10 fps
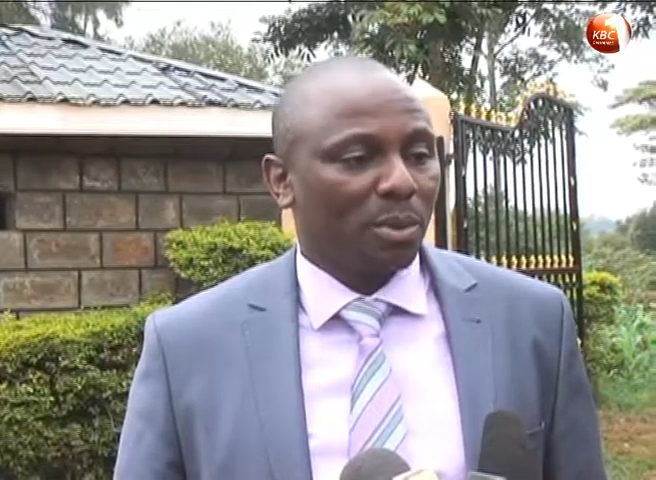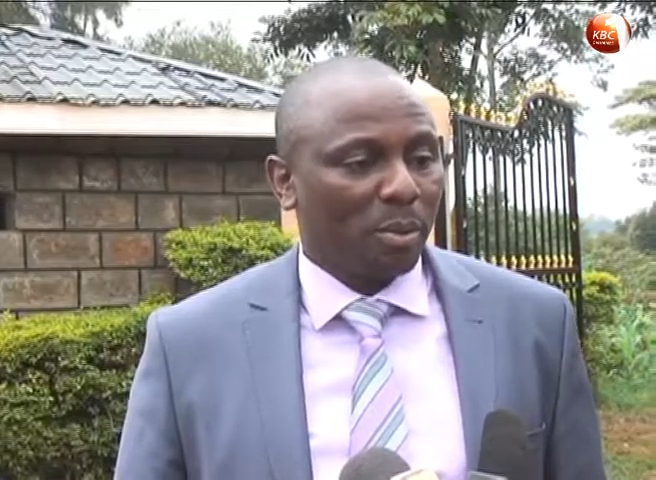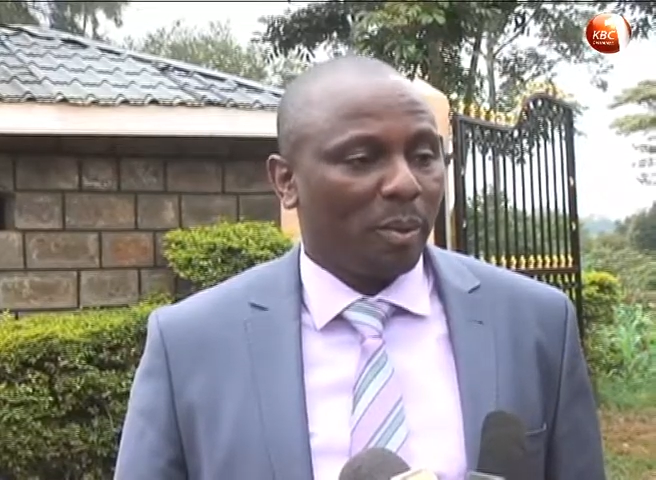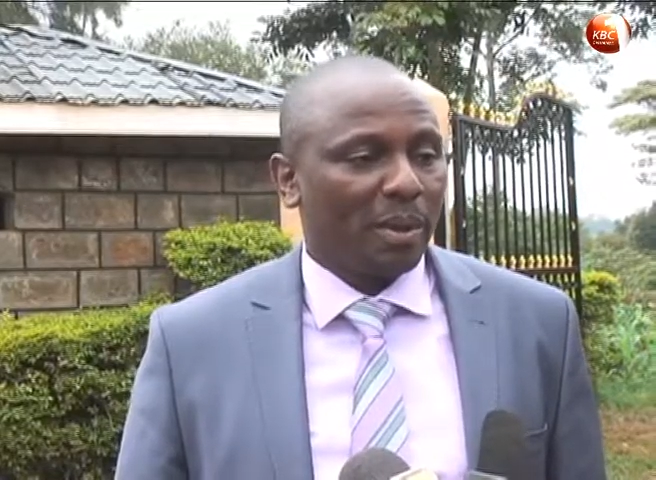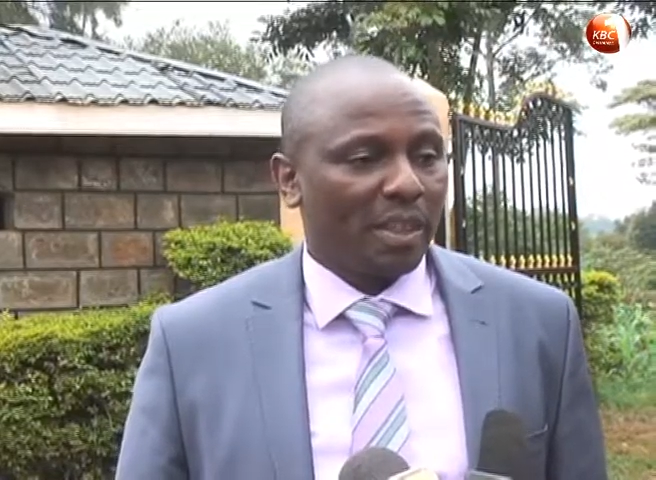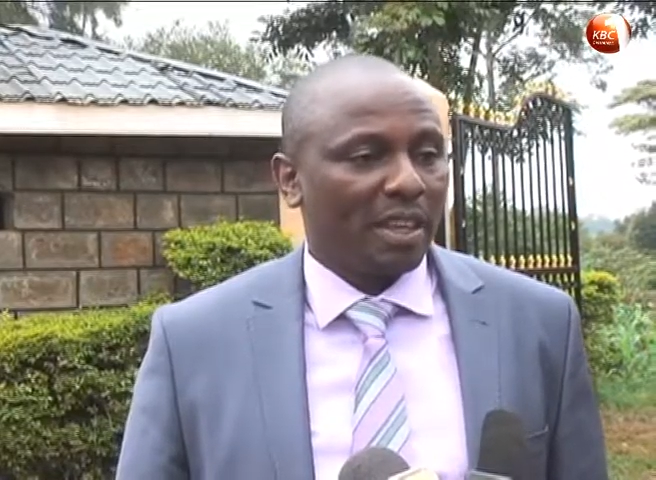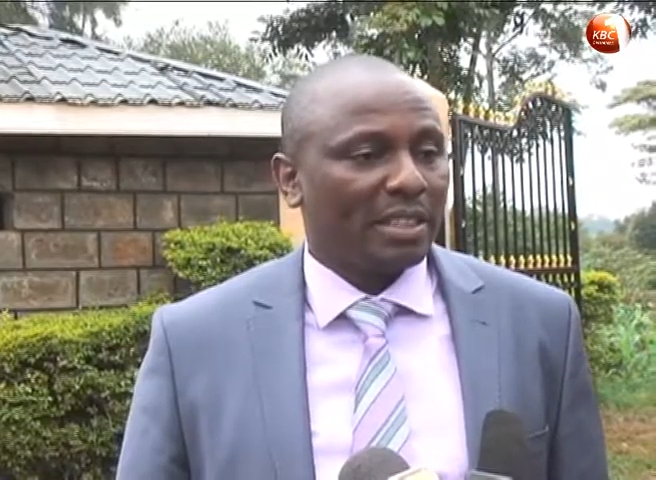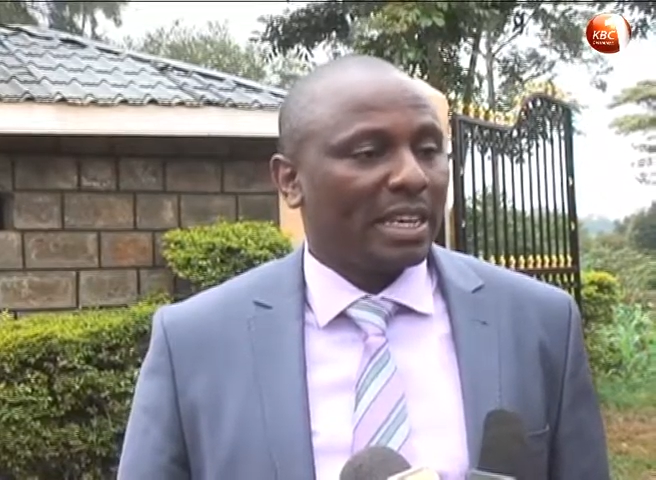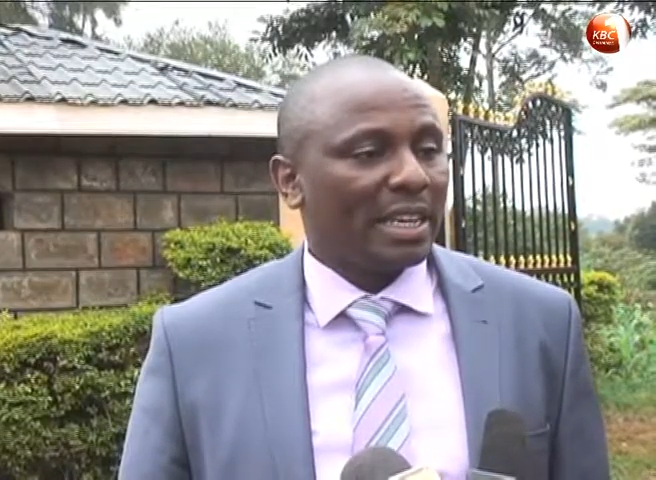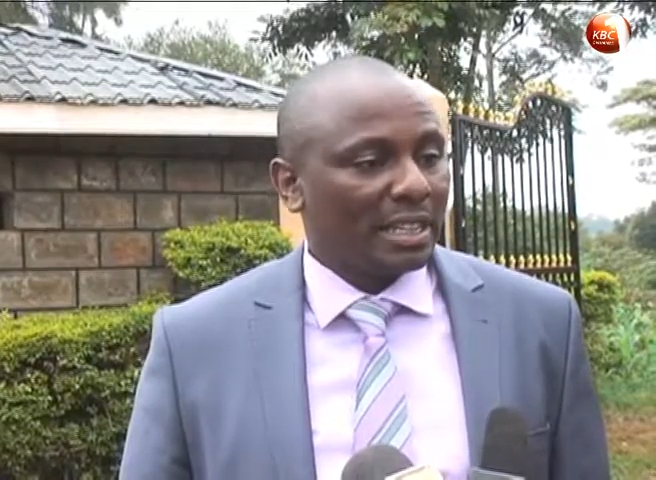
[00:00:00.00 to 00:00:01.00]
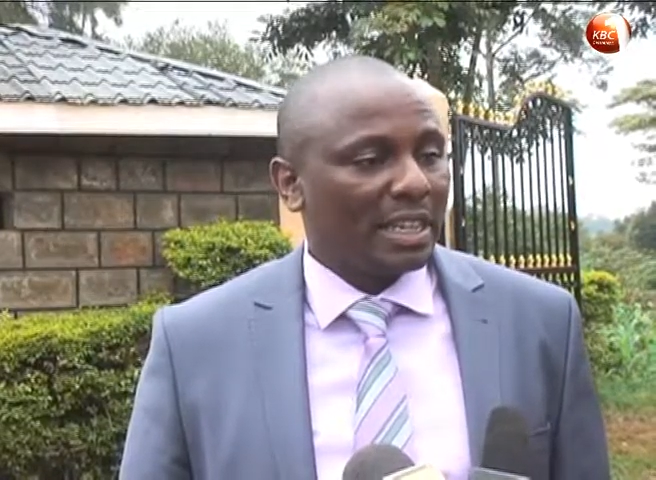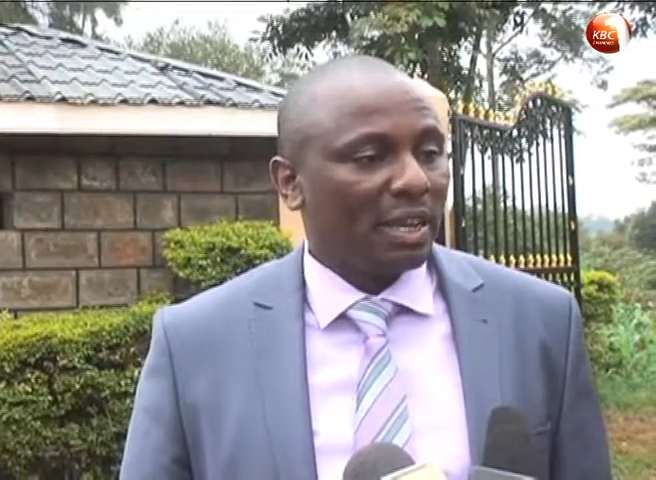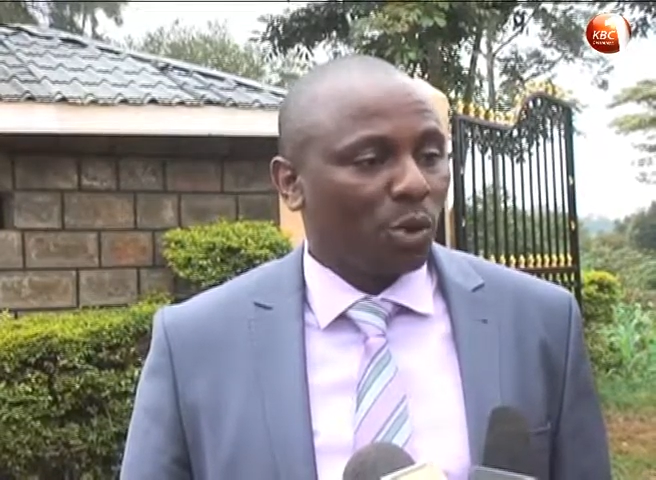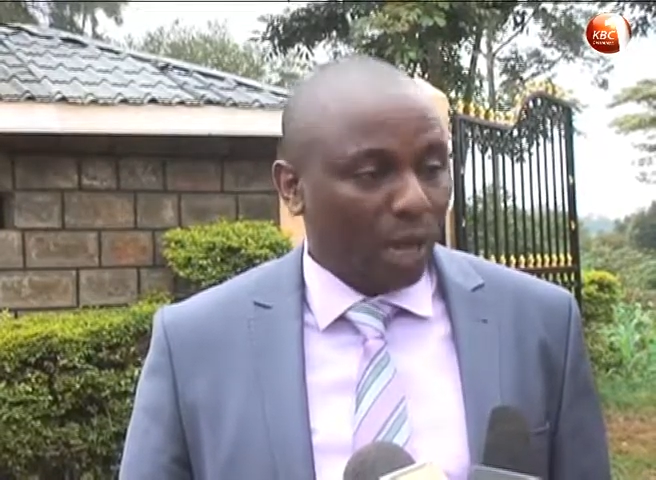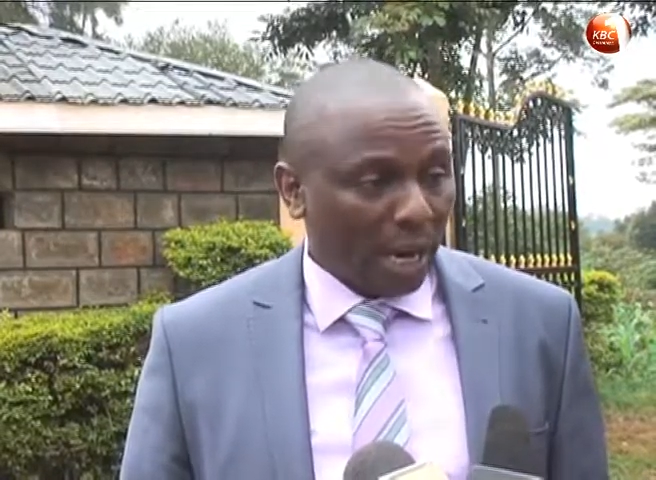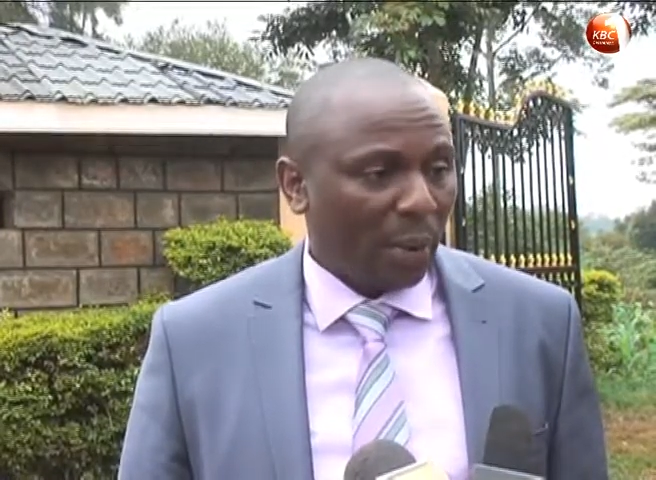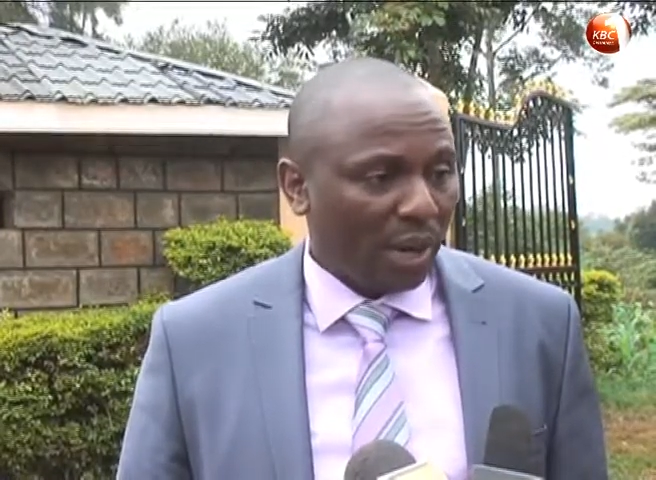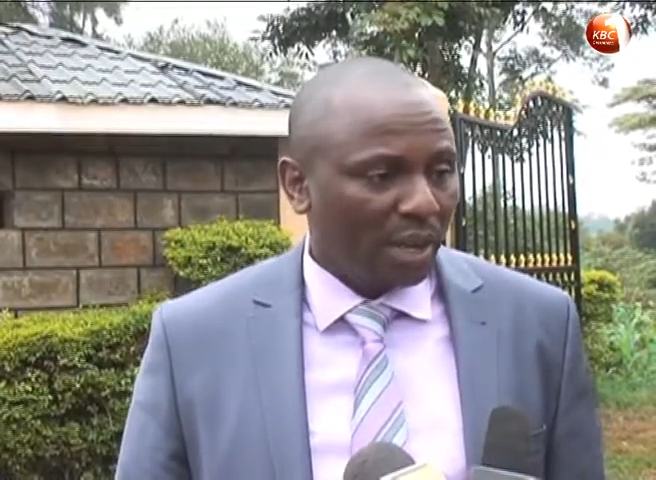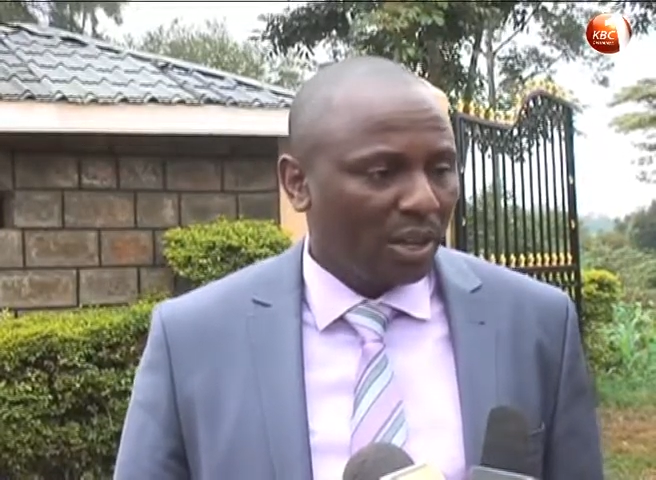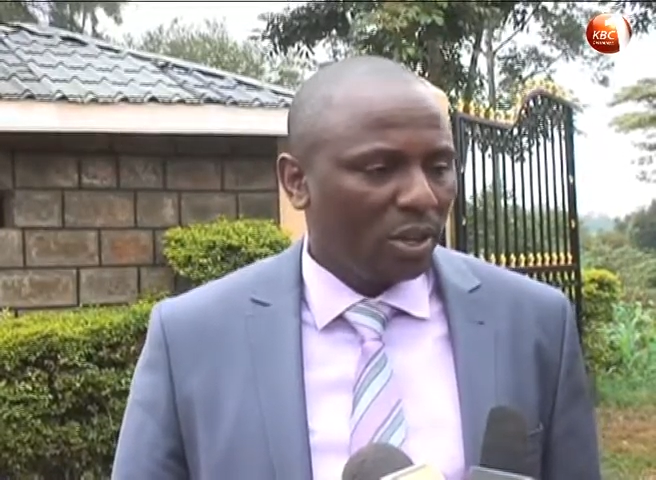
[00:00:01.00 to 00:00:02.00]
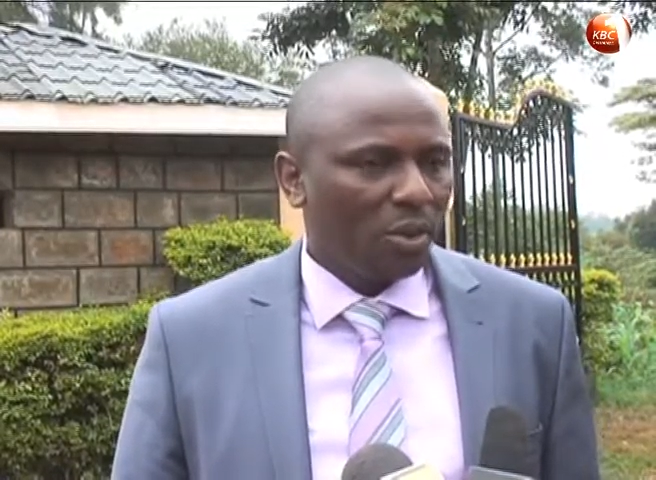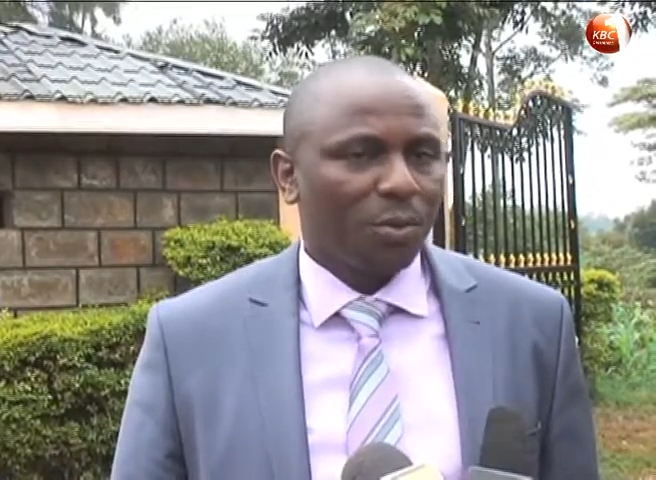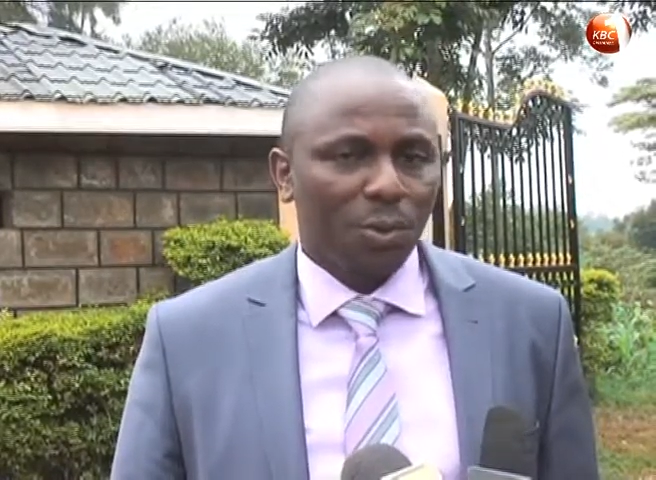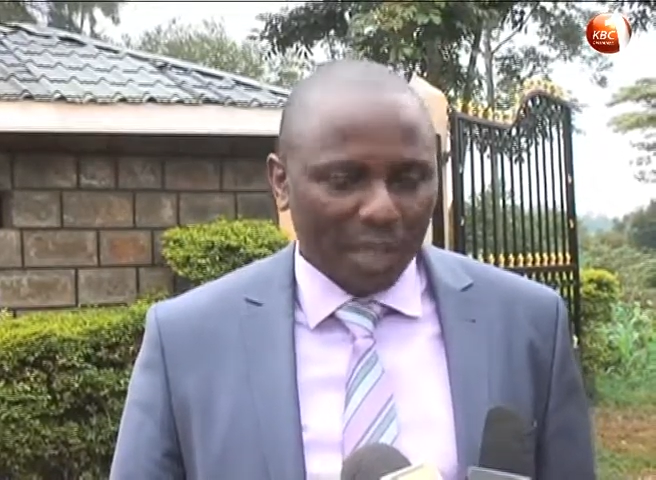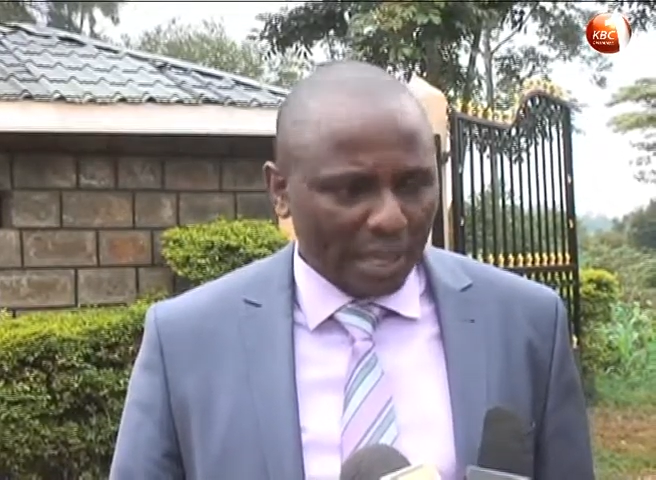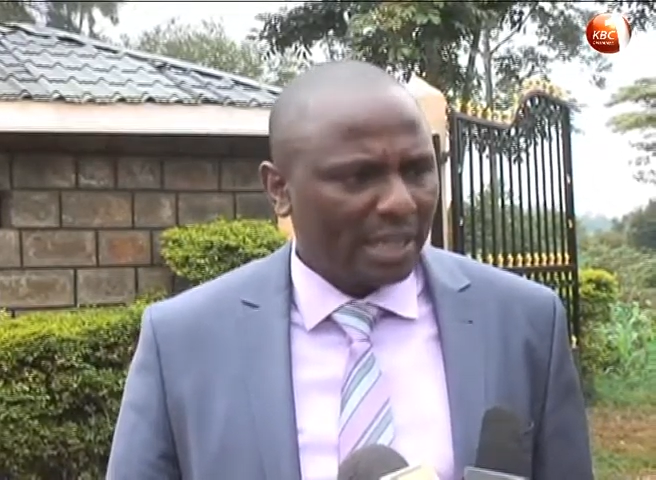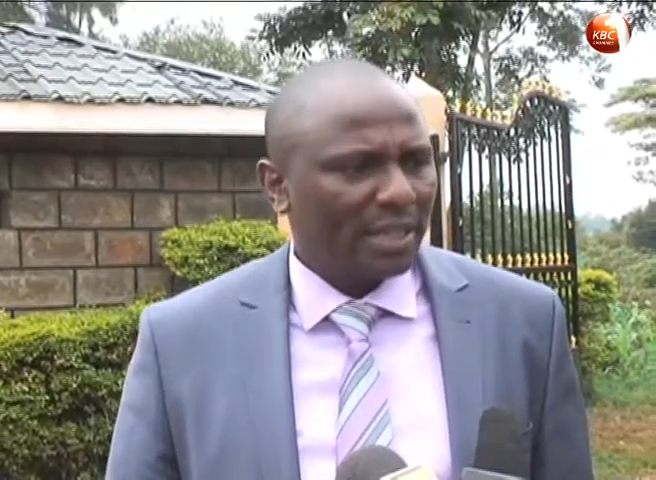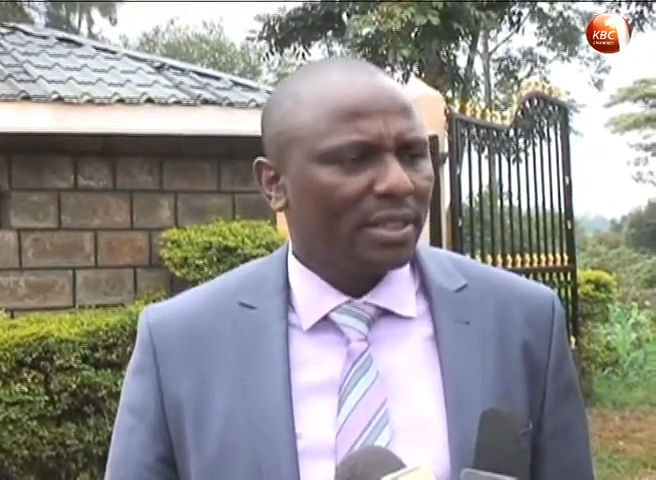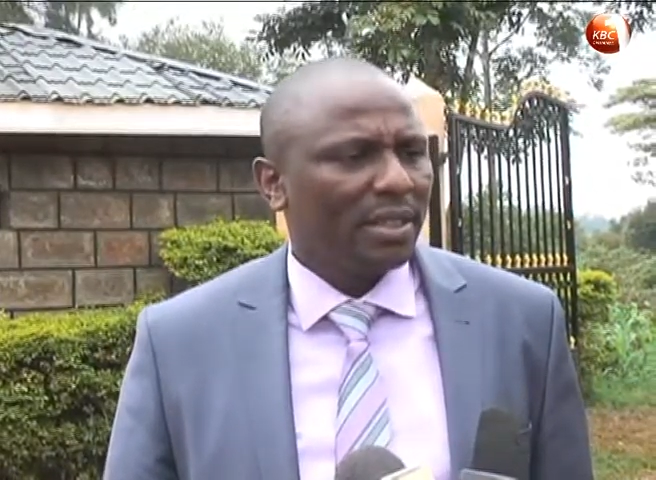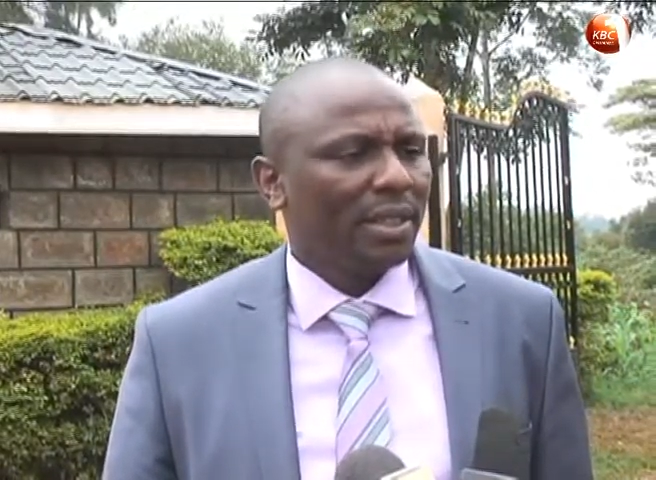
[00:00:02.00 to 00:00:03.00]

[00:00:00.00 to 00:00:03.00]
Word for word: probably there is an easier and quicker way of doing that.